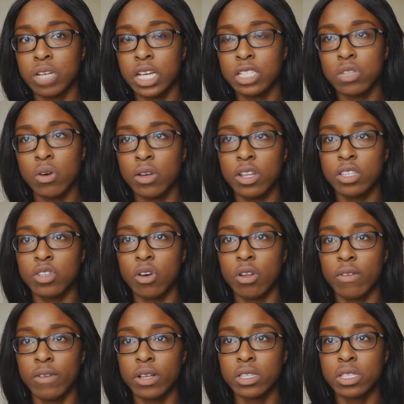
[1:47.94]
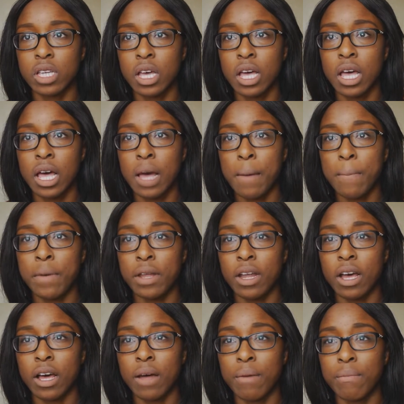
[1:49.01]
it's not an intolerance, but
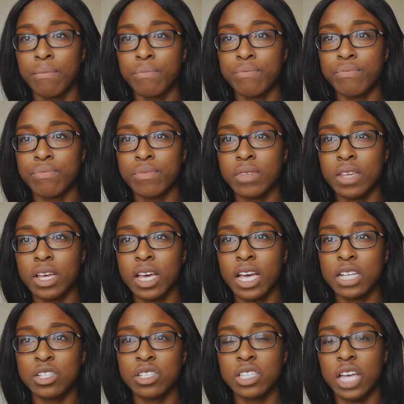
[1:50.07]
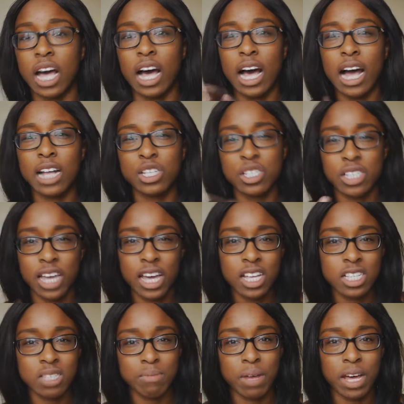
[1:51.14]
it
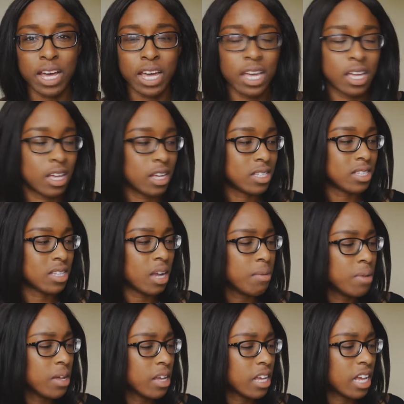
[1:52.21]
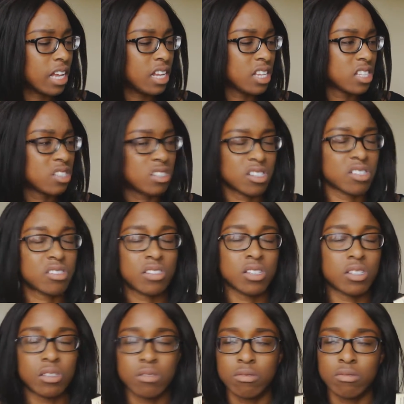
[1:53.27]
agitates my stomach, and it just
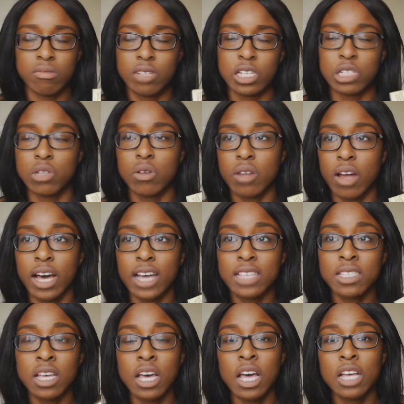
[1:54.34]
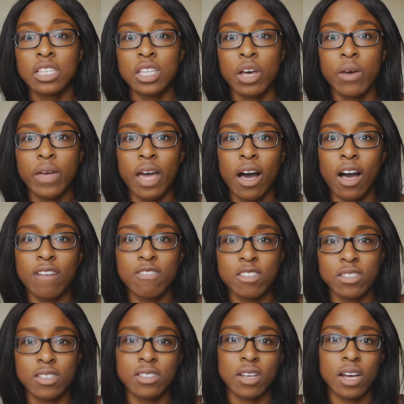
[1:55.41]
it's not nice. So yeah, I
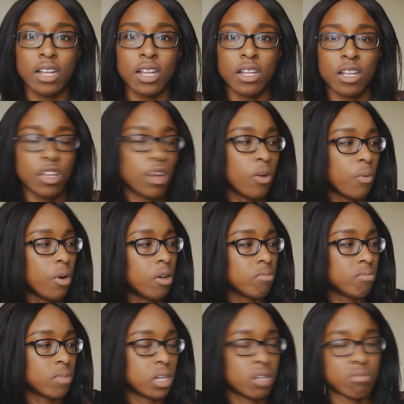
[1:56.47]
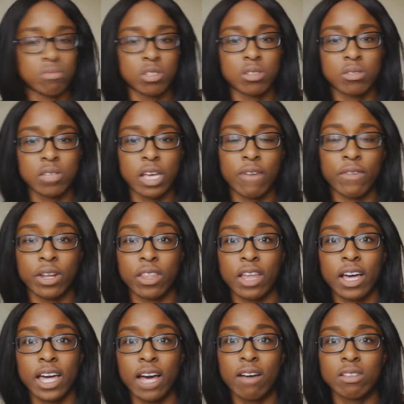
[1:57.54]
just decided, you know what, I'm gonna just get rid of
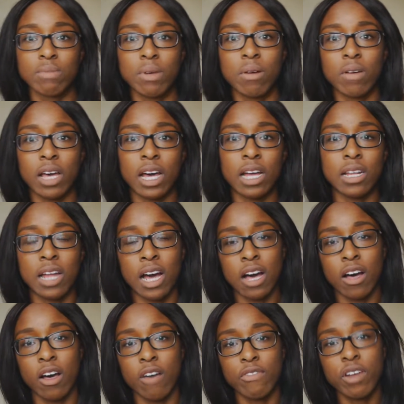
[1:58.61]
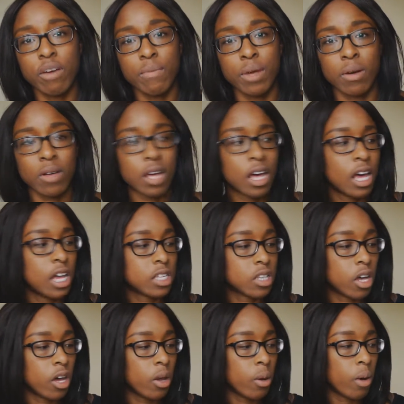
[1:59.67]
that cow's milk and have nut milk.
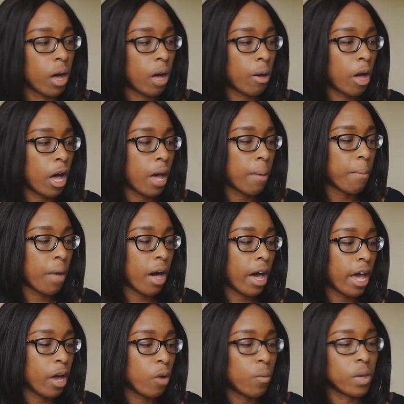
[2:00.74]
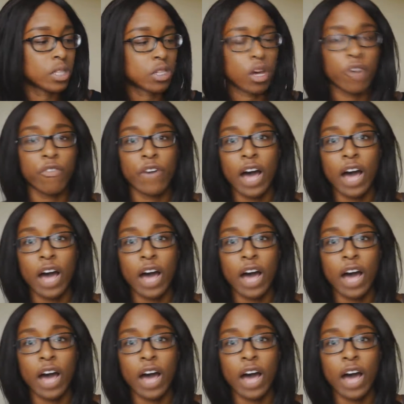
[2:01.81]
So I always go